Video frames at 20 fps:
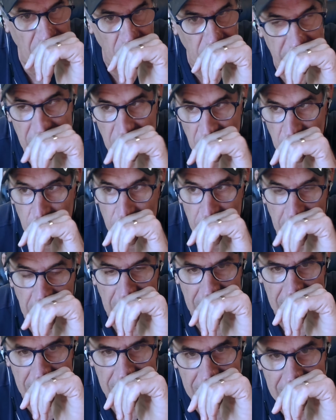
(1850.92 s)
real or
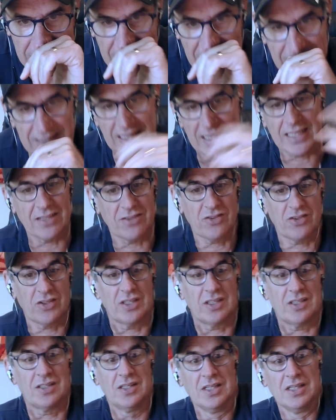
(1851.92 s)
not? And I think it's
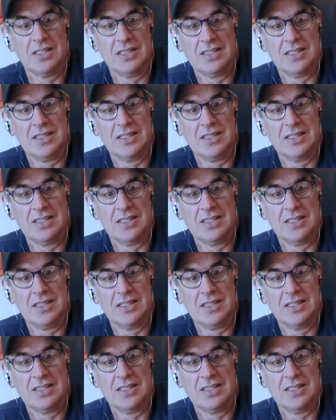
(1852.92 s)
a,